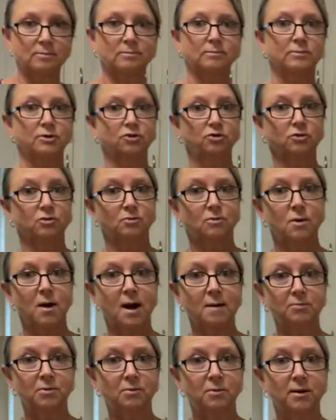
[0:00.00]
Be sure to
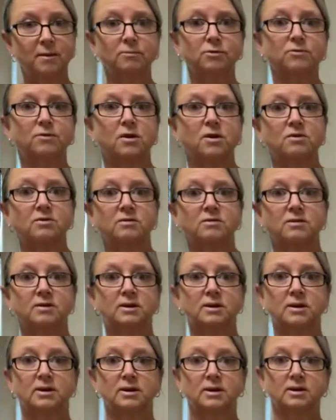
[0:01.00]
wipe the rims first.
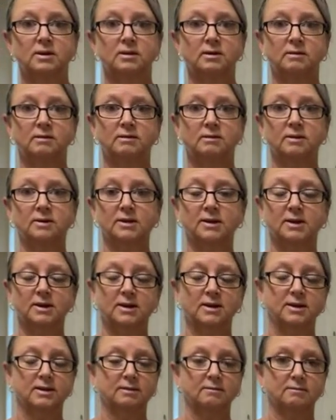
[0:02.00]
Seal it,
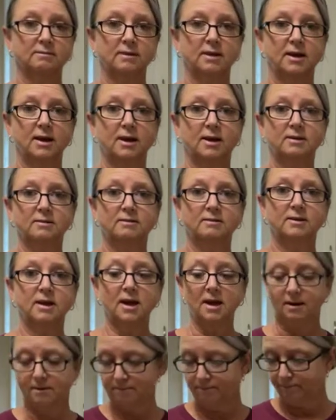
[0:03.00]
and it's
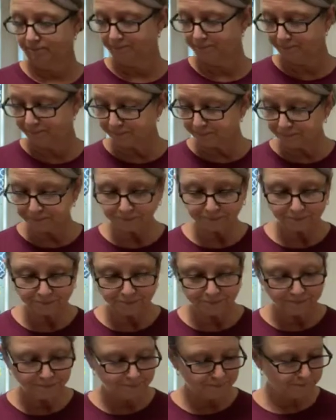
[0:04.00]
done.
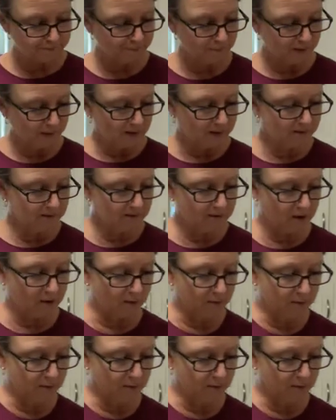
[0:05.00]
So,